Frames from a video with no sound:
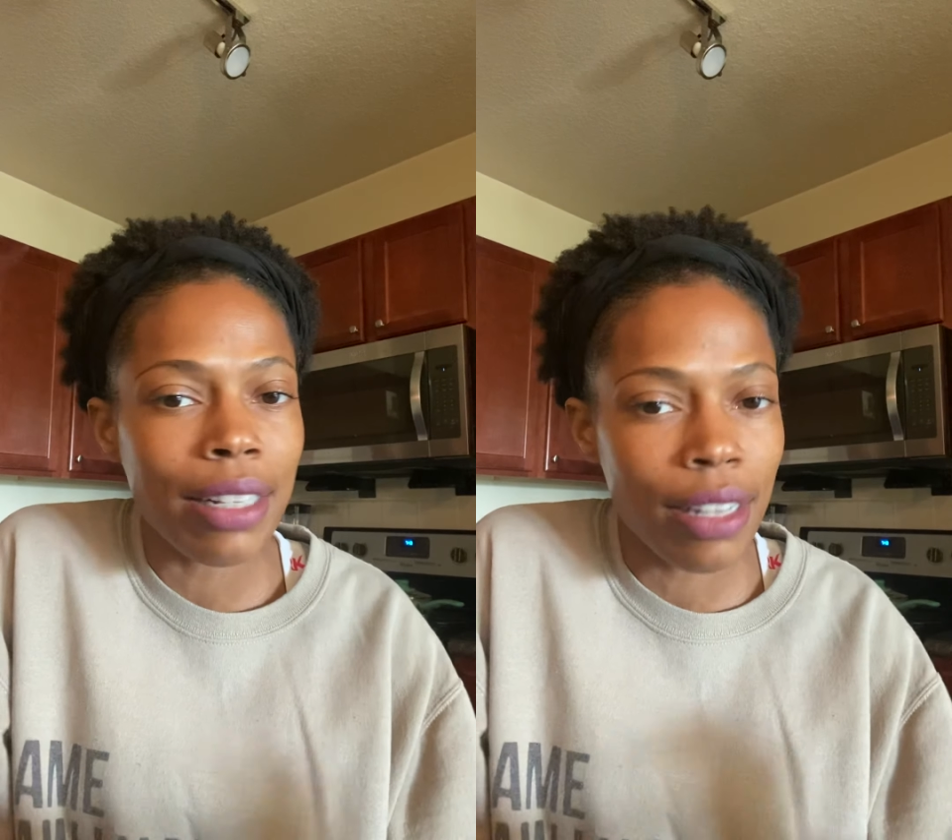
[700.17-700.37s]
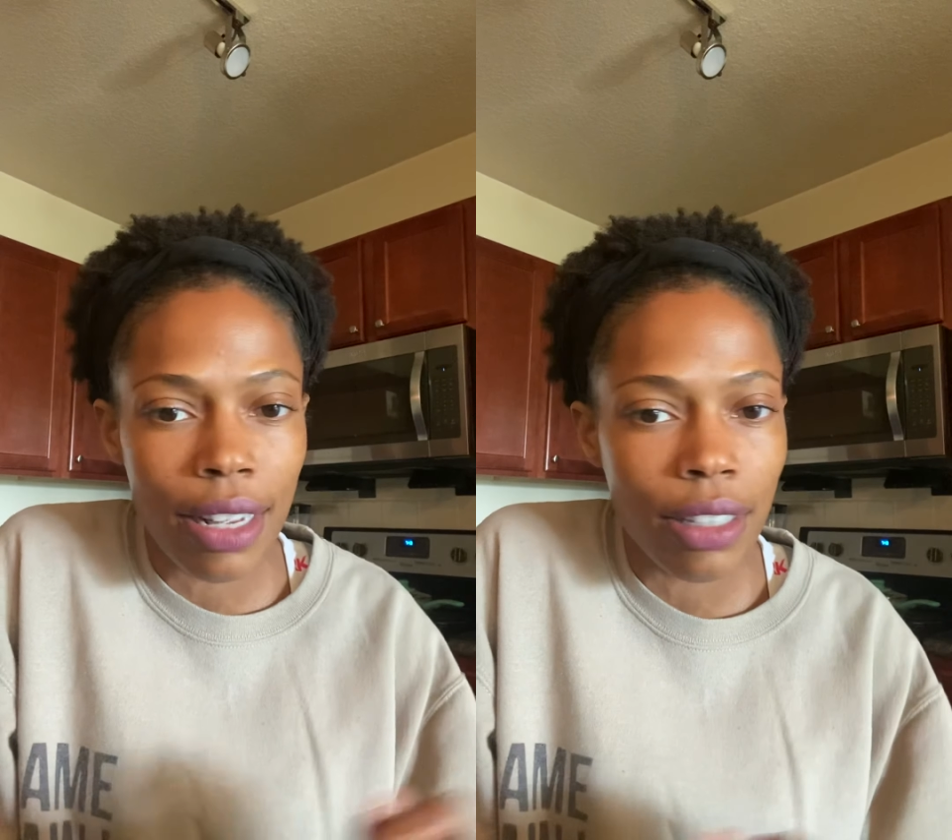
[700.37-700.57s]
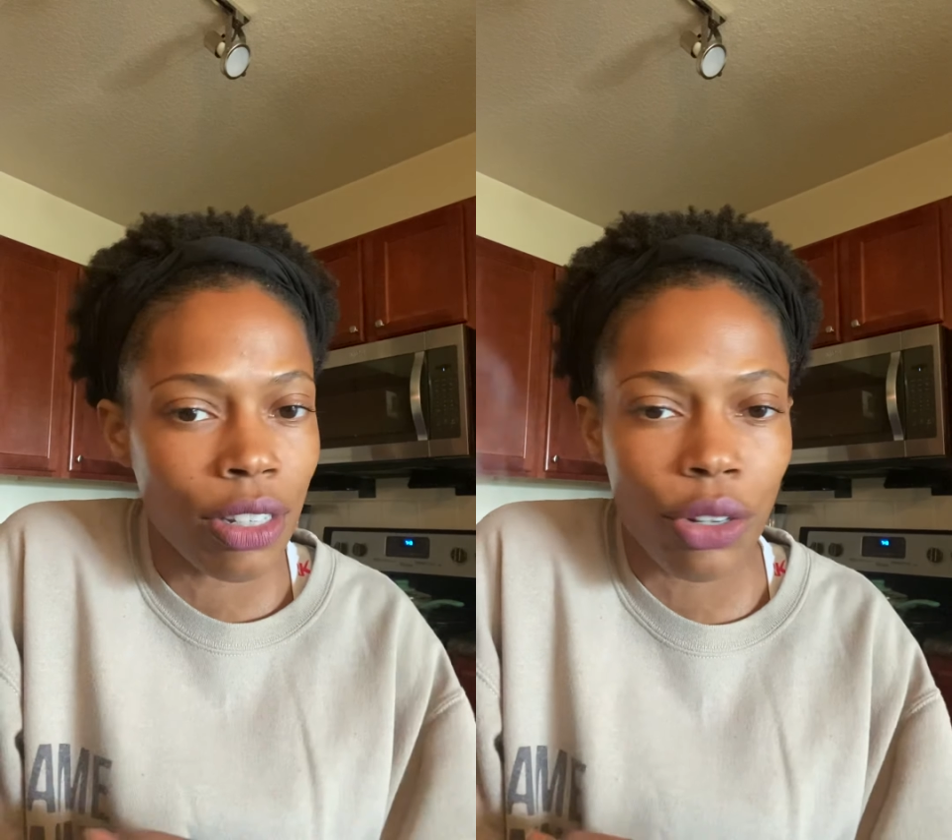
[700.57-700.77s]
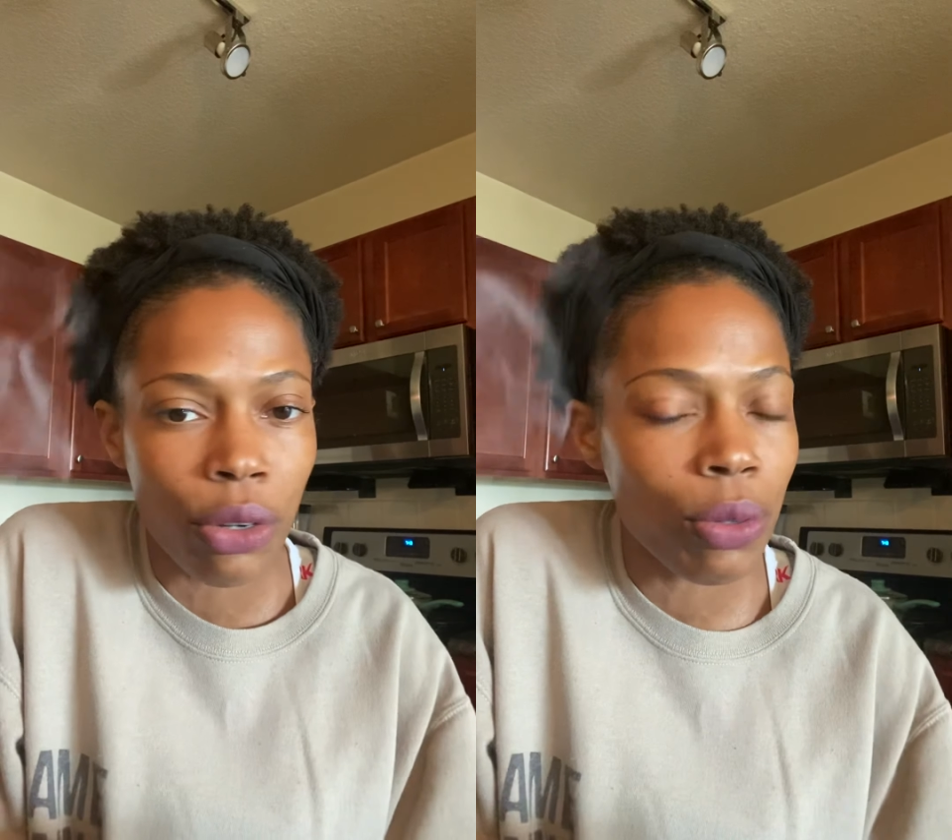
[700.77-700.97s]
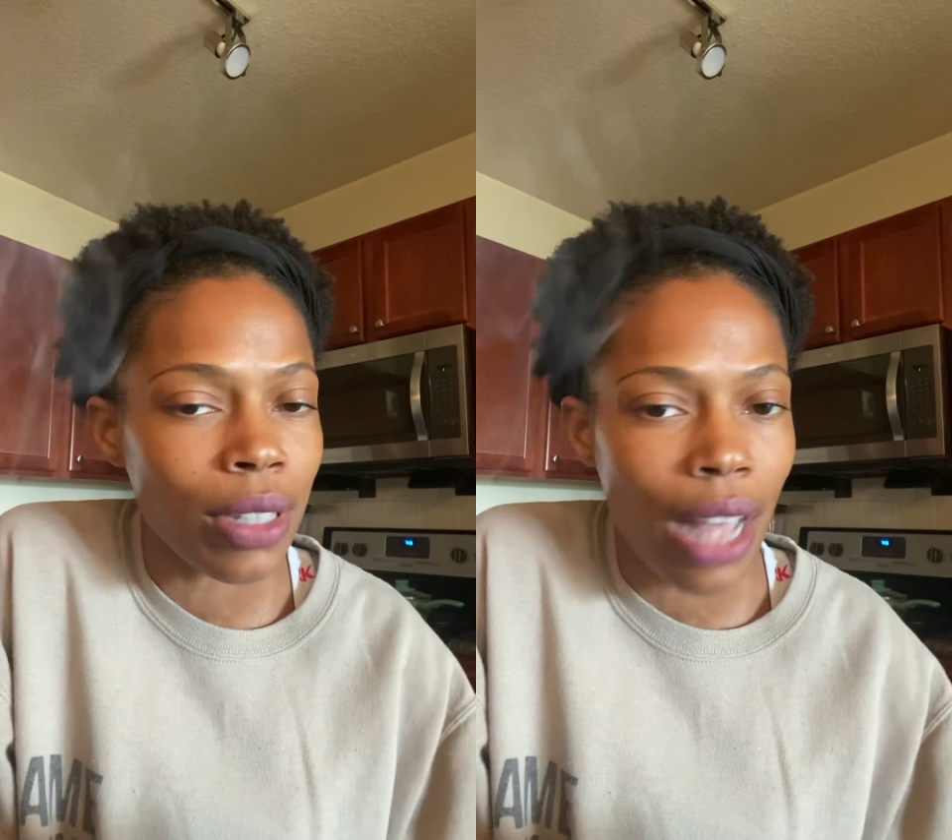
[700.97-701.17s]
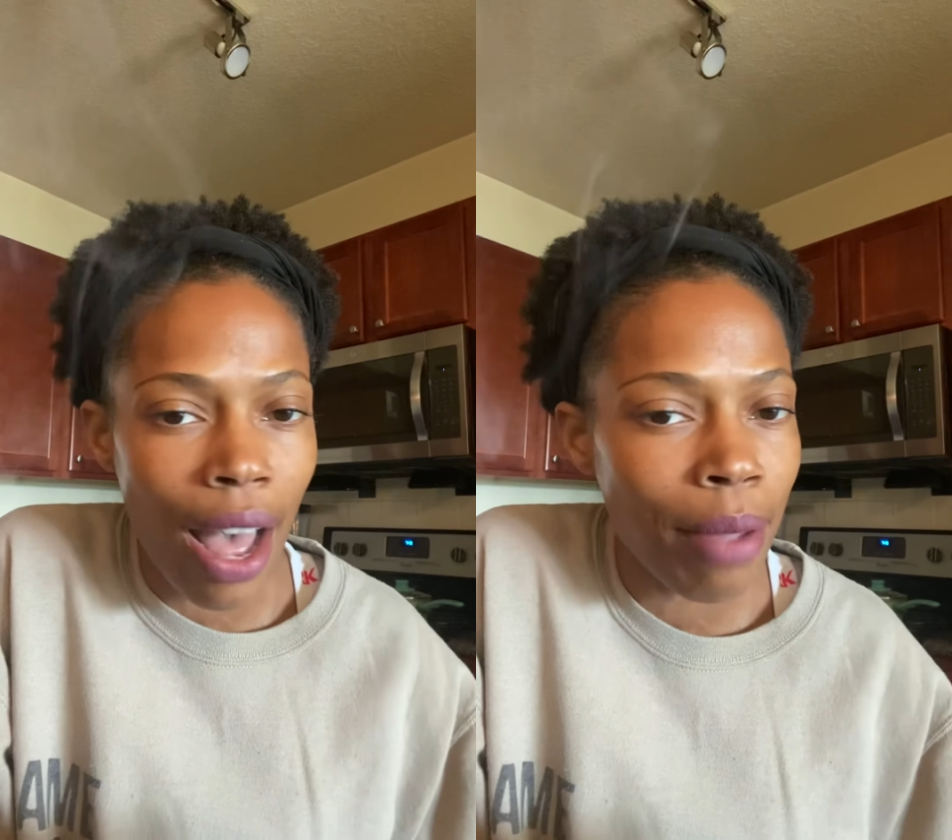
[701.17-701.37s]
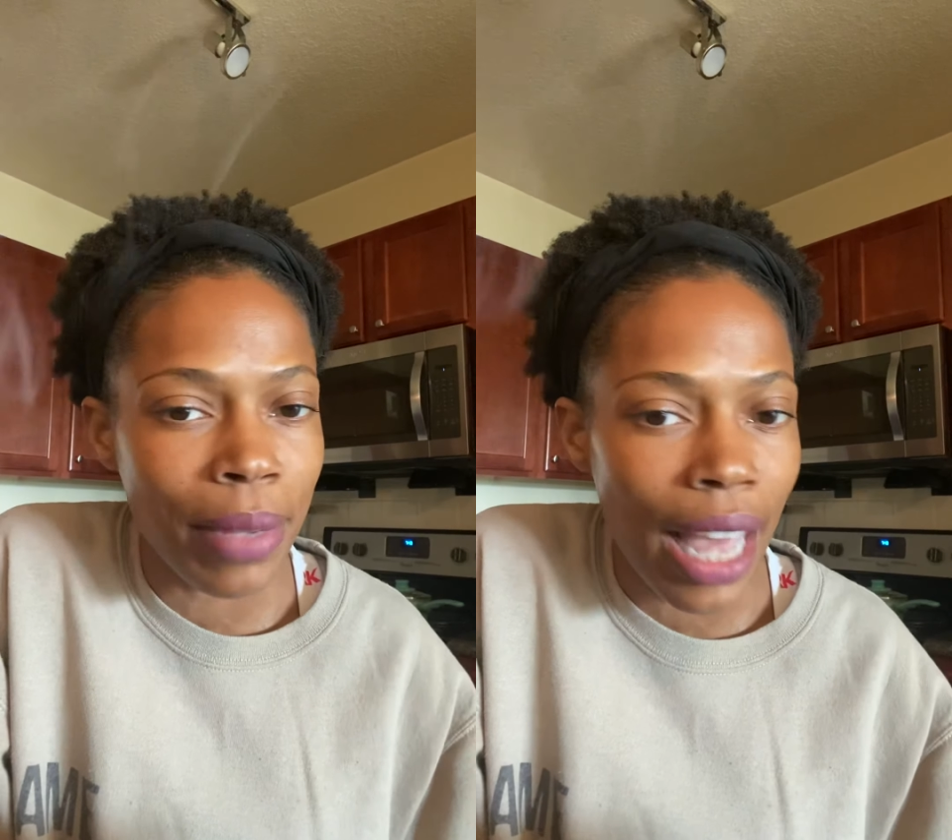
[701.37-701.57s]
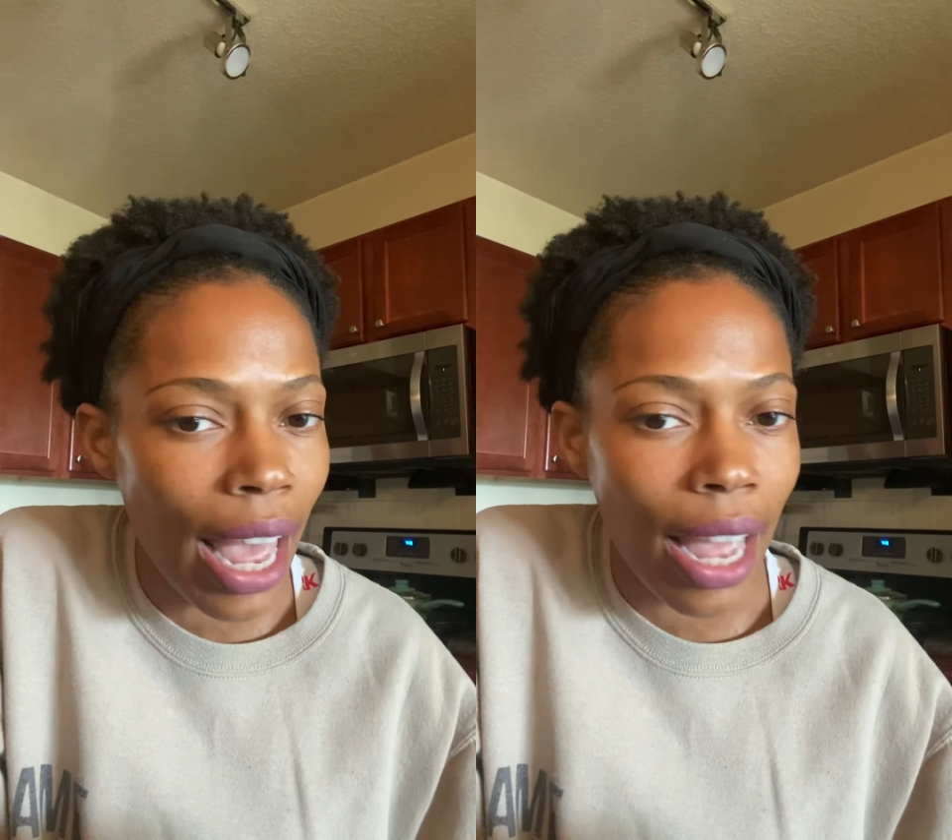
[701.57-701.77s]
testicles, I'm
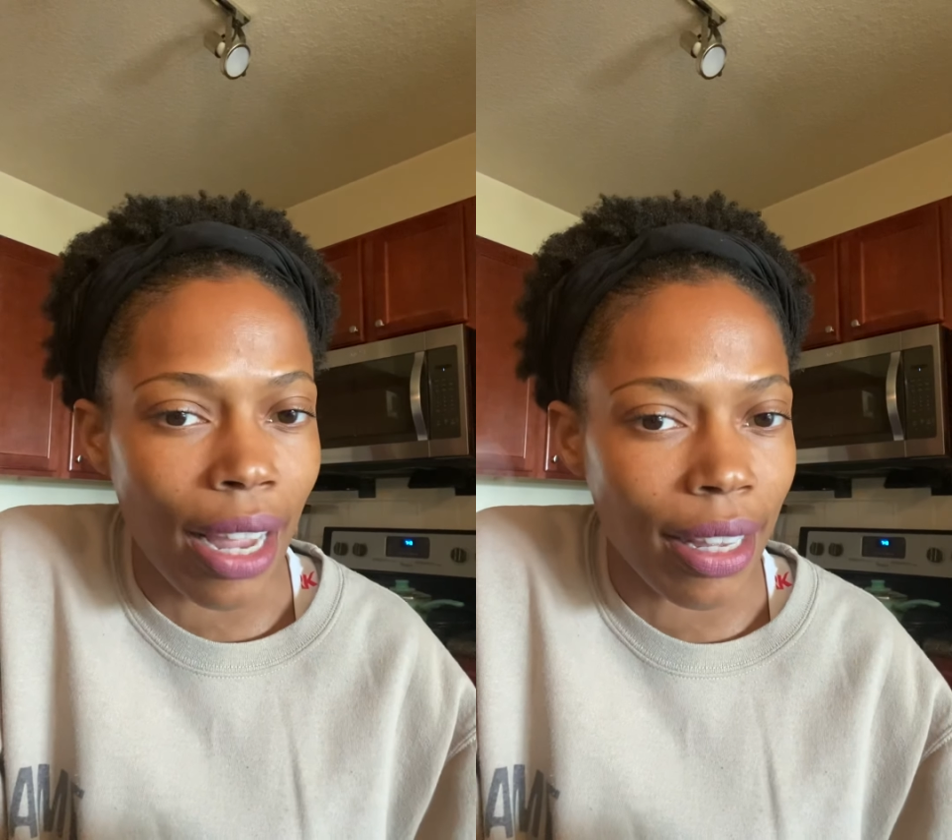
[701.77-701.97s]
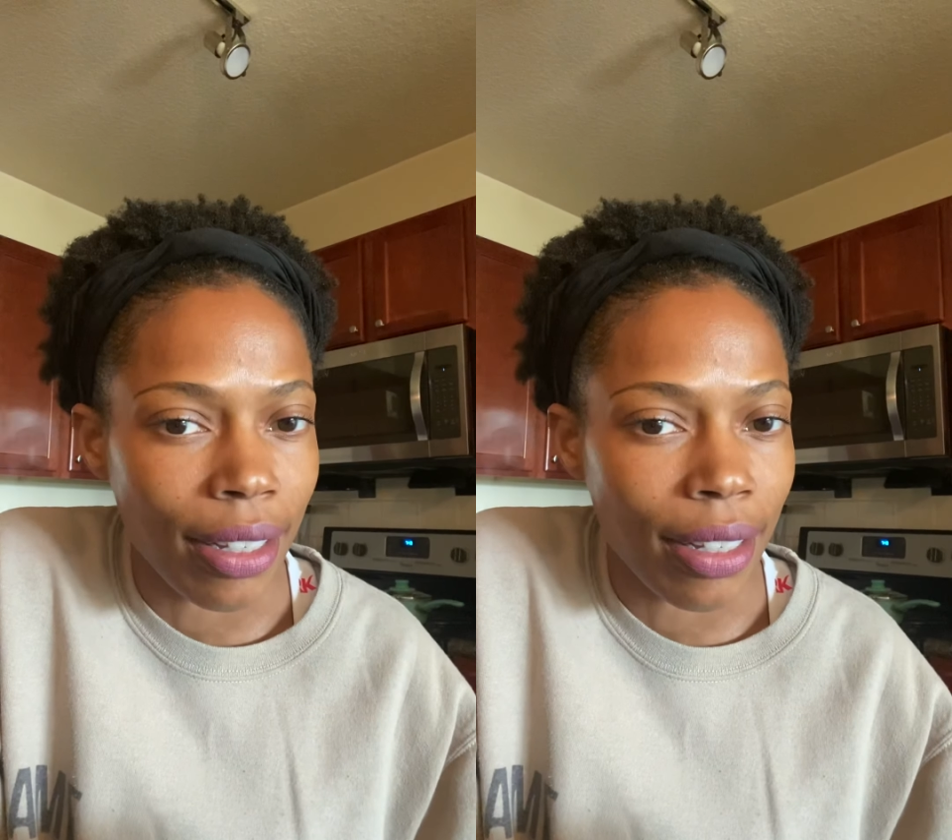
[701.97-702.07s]
gay.